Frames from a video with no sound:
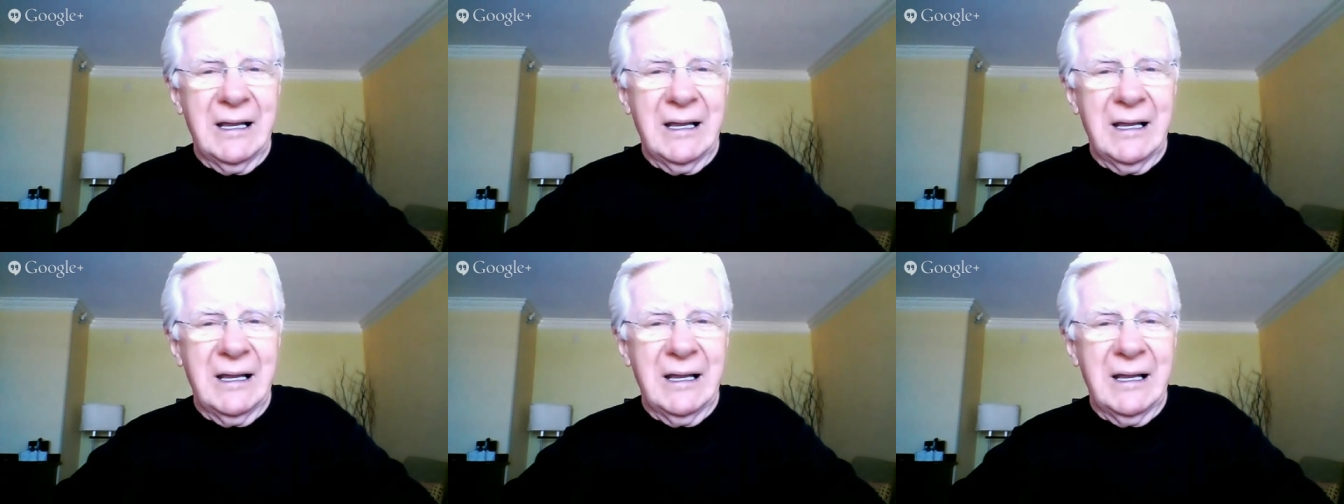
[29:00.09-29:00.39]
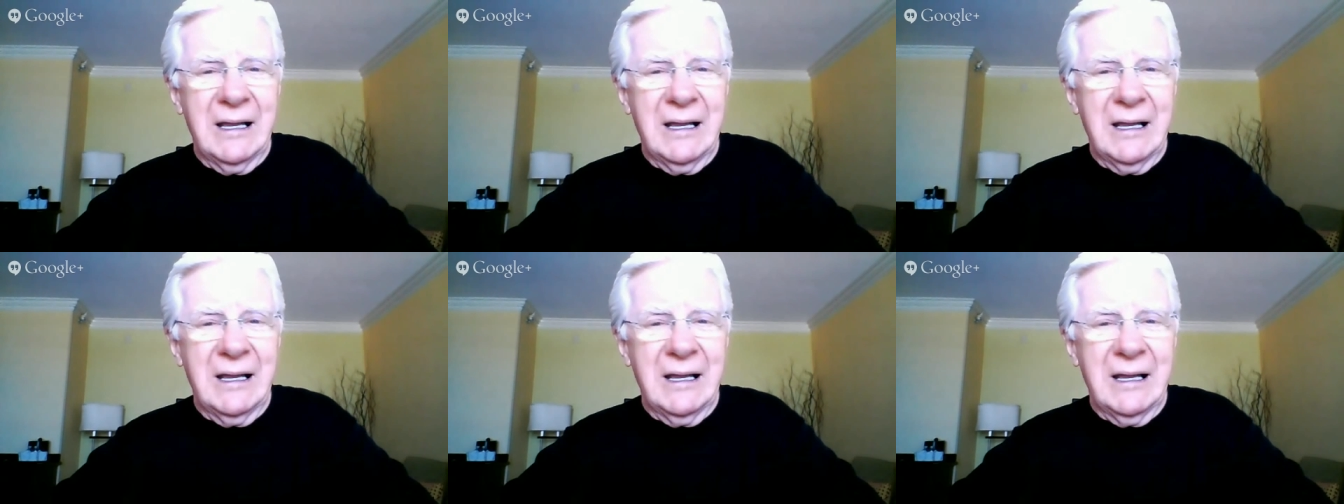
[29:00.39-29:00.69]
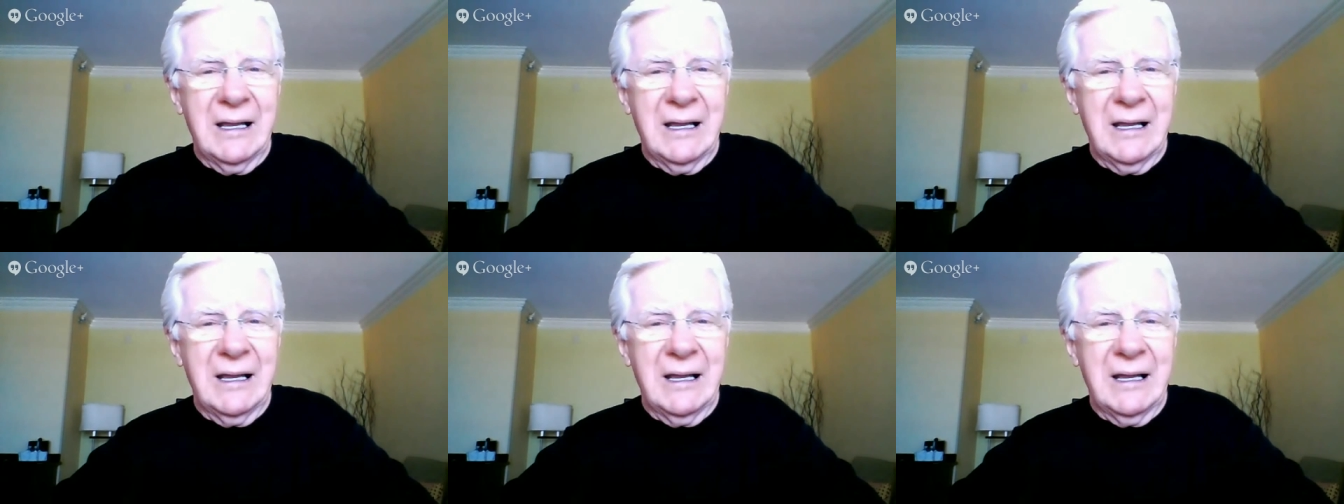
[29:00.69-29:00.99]
This is
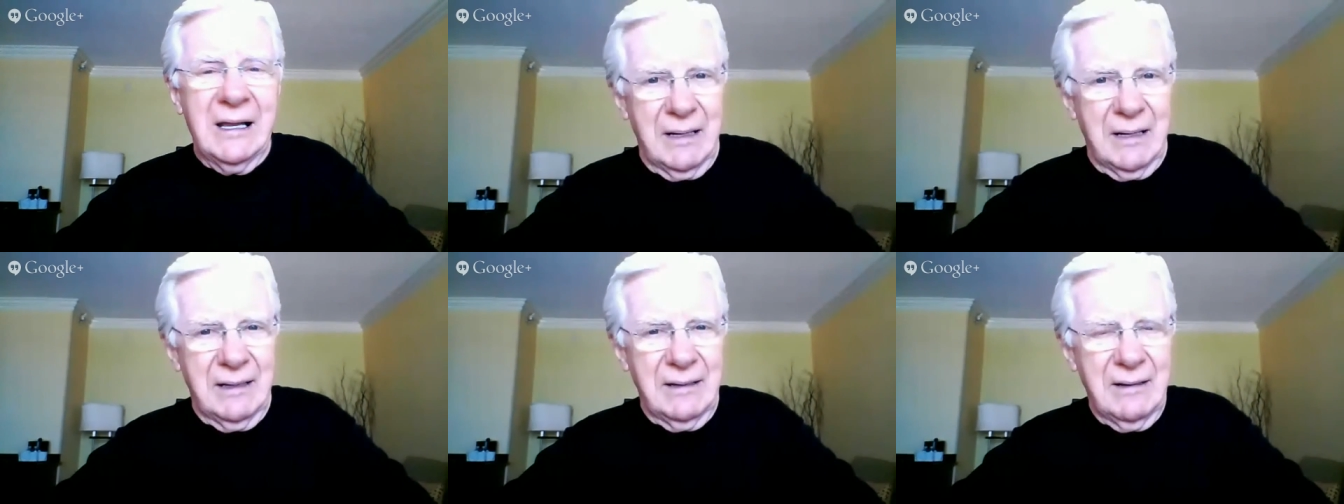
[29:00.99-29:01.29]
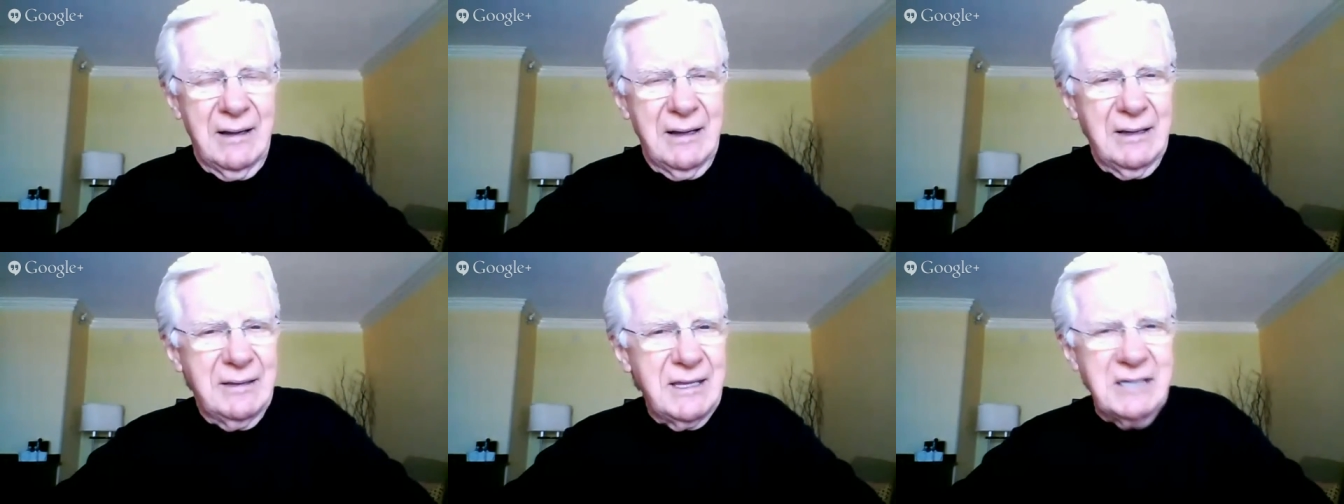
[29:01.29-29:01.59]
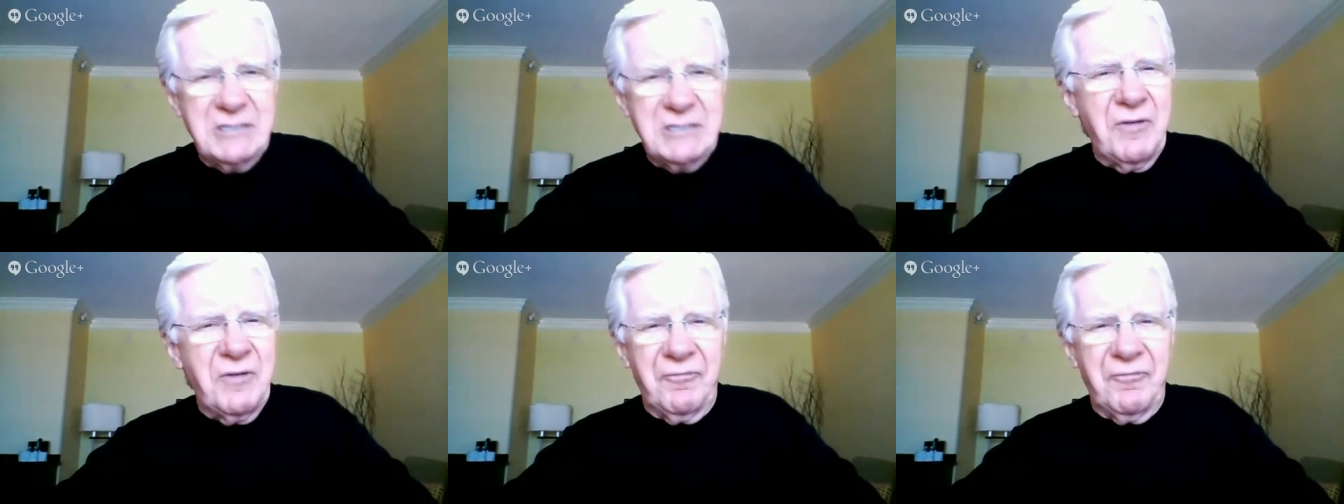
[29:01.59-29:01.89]
one of them.
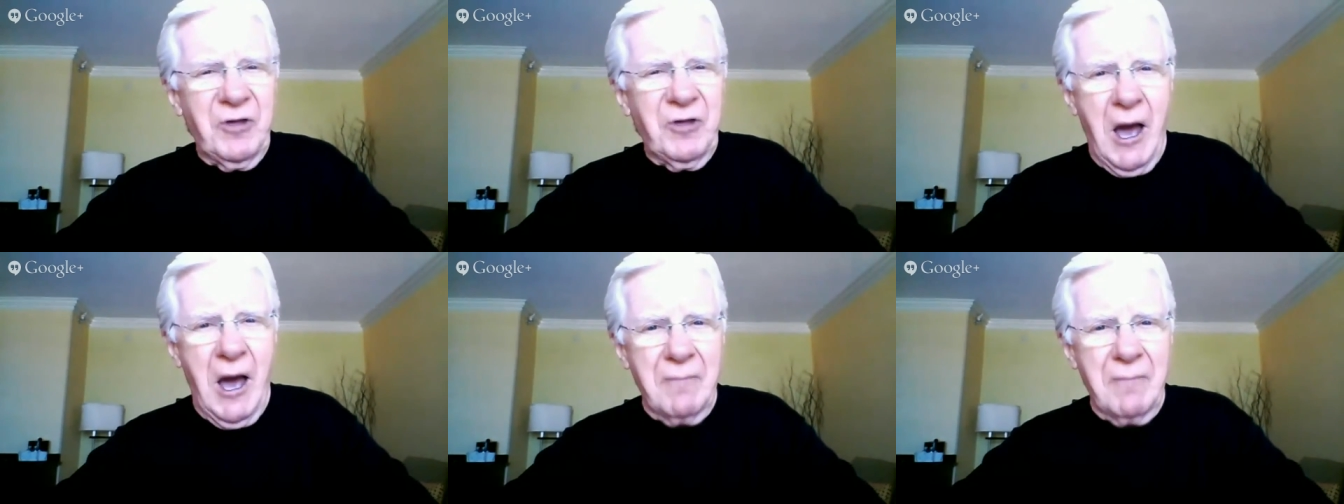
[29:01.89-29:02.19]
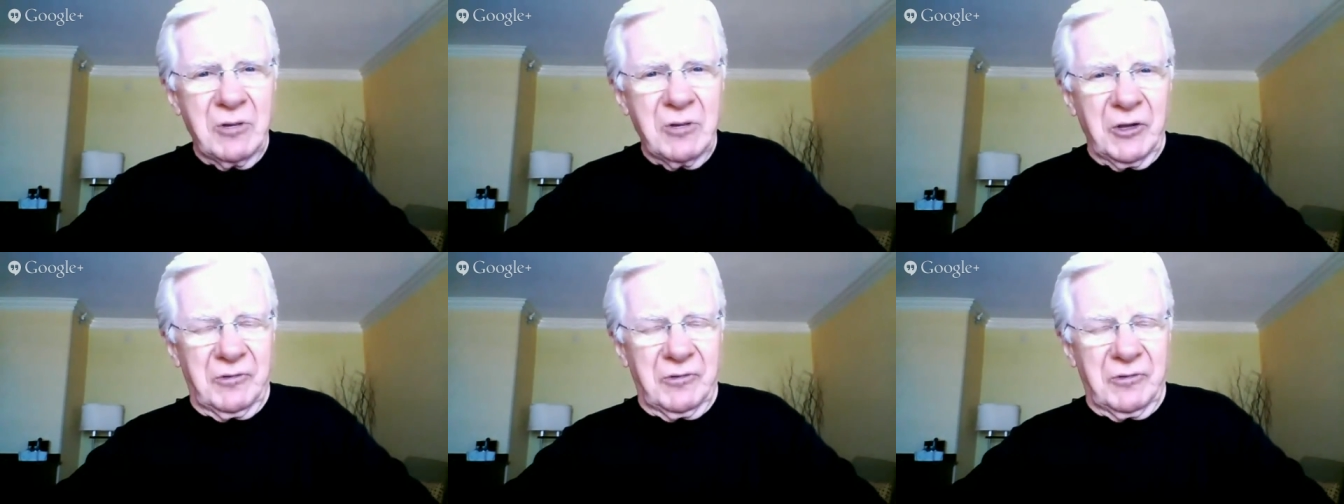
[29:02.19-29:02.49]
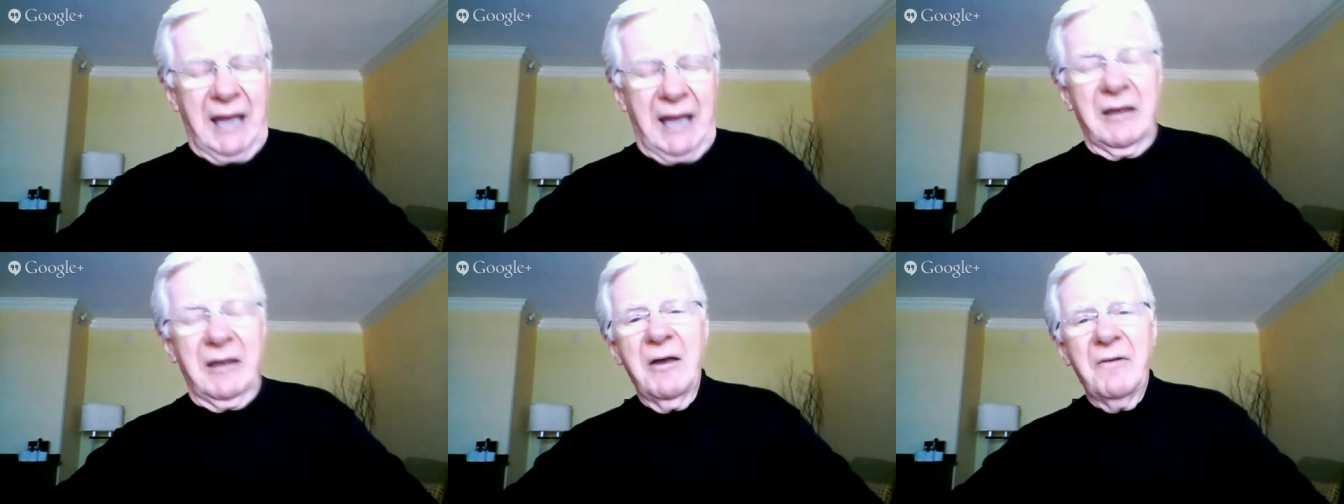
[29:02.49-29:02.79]
This is a phenomenal
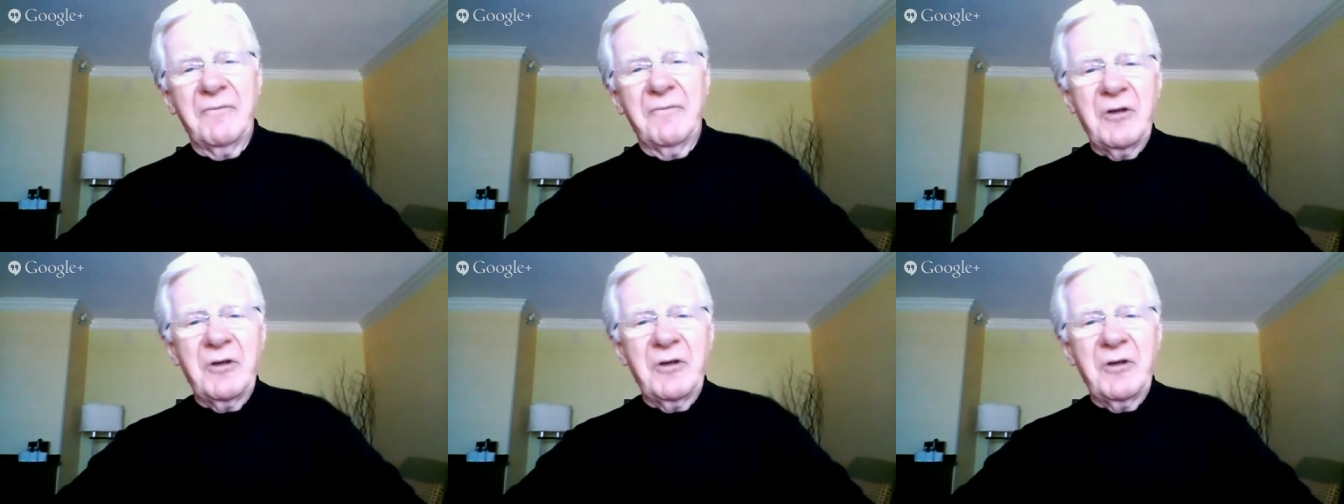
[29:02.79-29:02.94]
thing.